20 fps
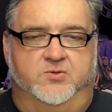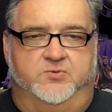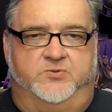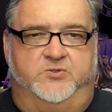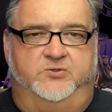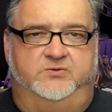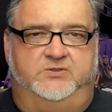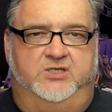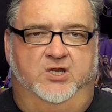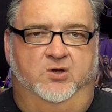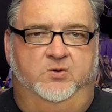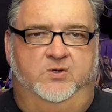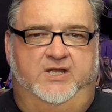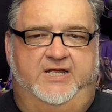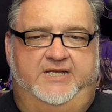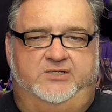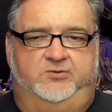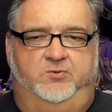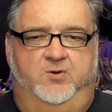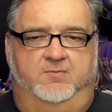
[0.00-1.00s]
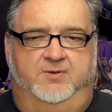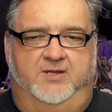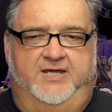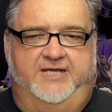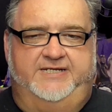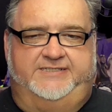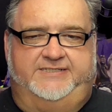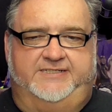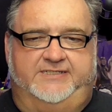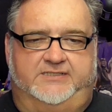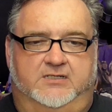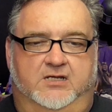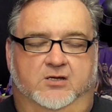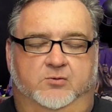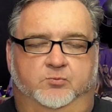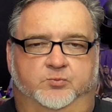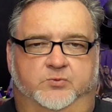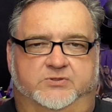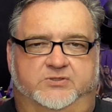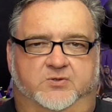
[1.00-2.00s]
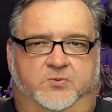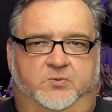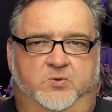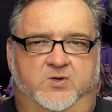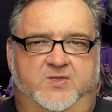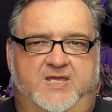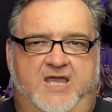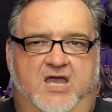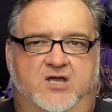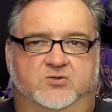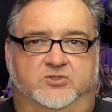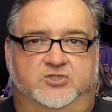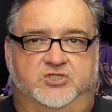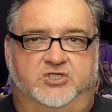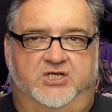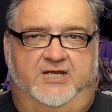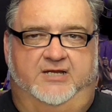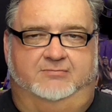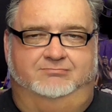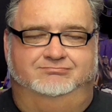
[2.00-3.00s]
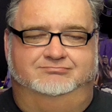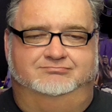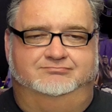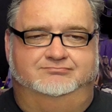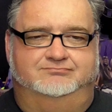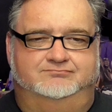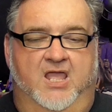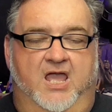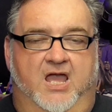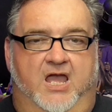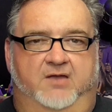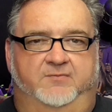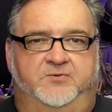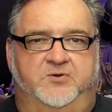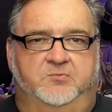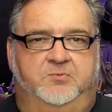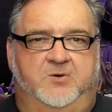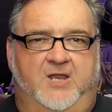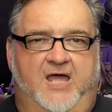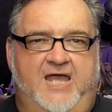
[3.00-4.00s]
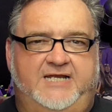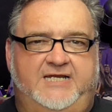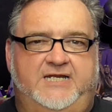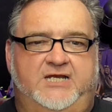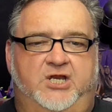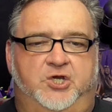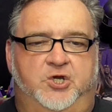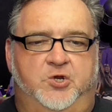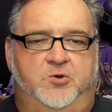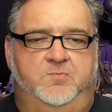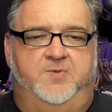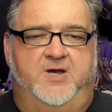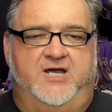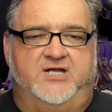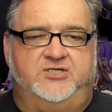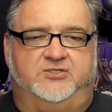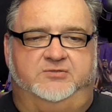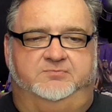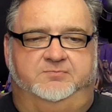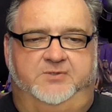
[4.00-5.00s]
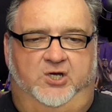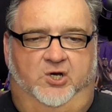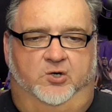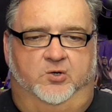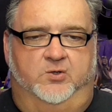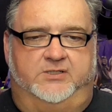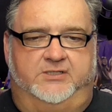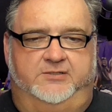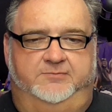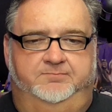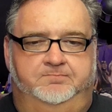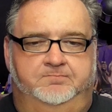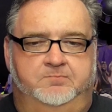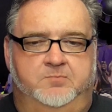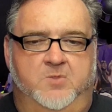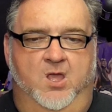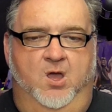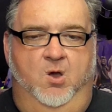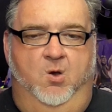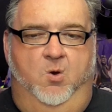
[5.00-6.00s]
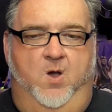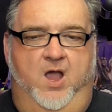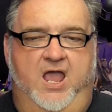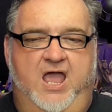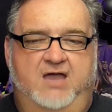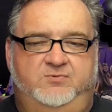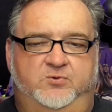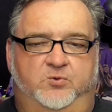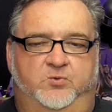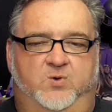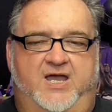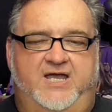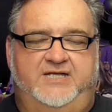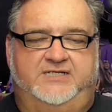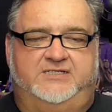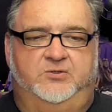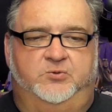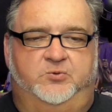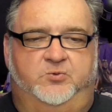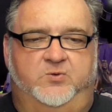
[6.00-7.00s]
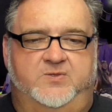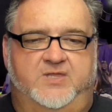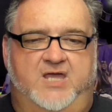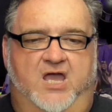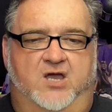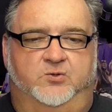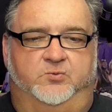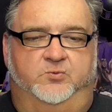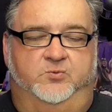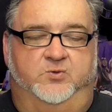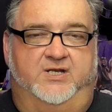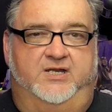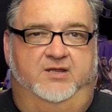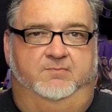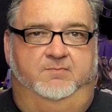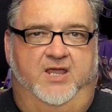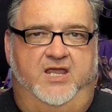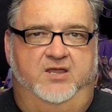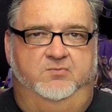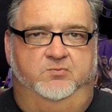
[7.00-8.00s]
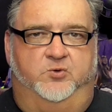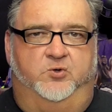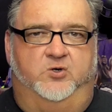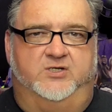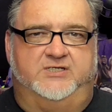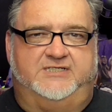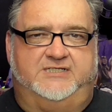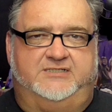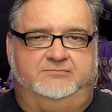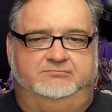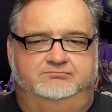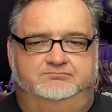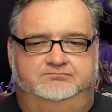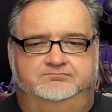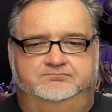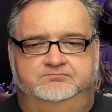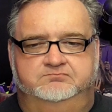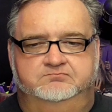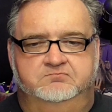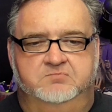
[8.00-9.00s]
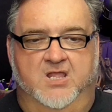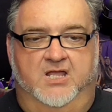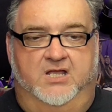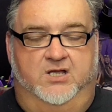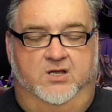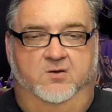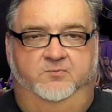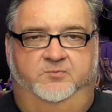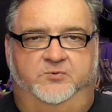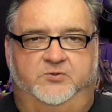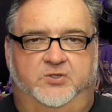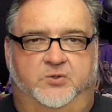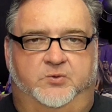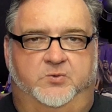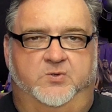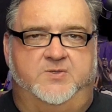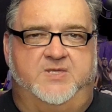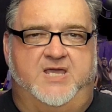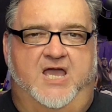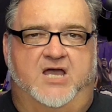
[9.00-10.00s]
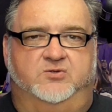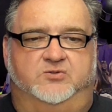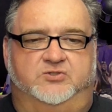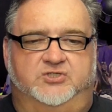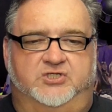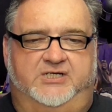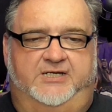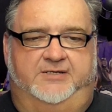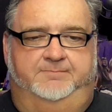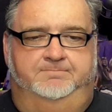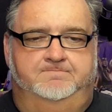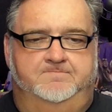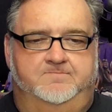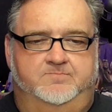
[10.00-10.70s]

there's no need to replace it with the 3000G. If you're planning a new budget build or have a Ryzen 3000 ready mainboard, go for the 3000G.